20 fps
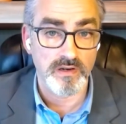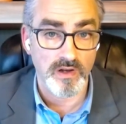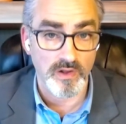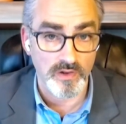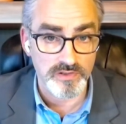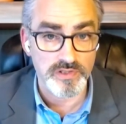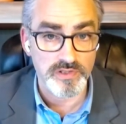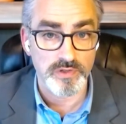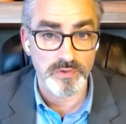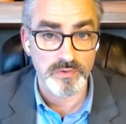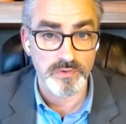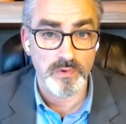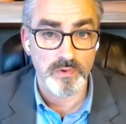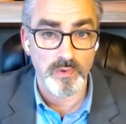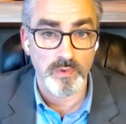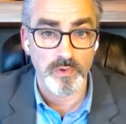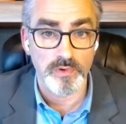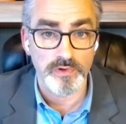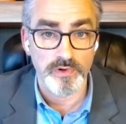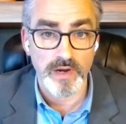also
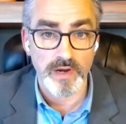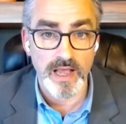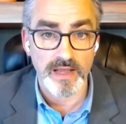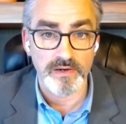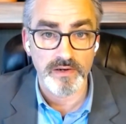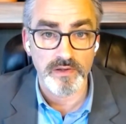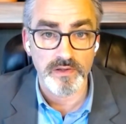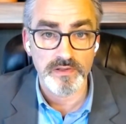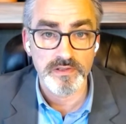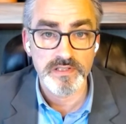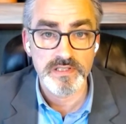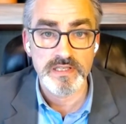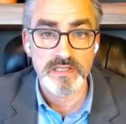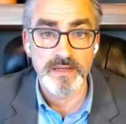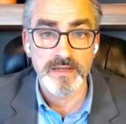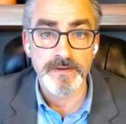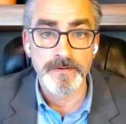older adults.